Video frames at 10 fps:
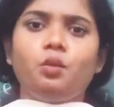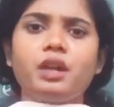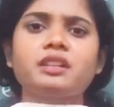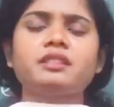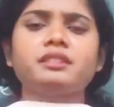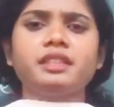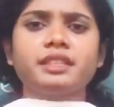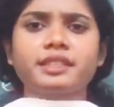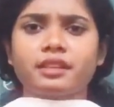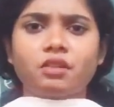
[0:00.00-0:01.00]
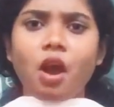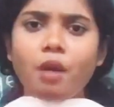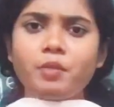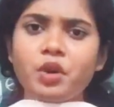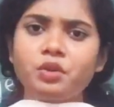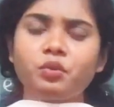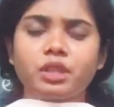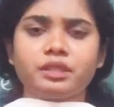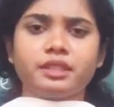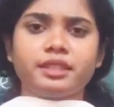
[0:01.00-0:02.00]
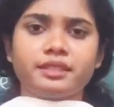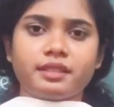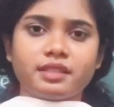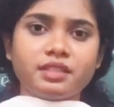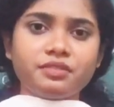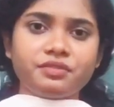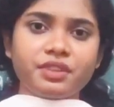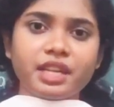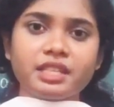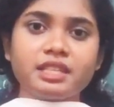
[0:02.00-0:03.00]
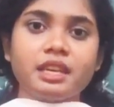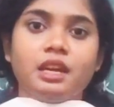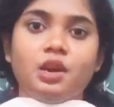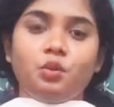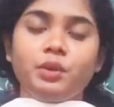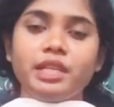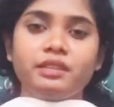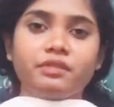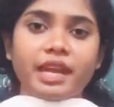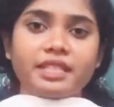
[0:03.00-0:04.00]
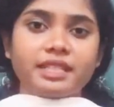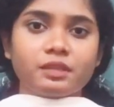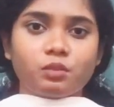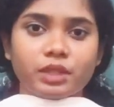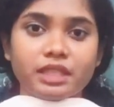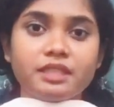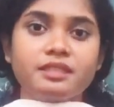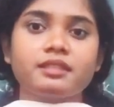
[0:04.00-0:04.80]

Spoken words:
What are the things are common, what are the things are different. We write it with its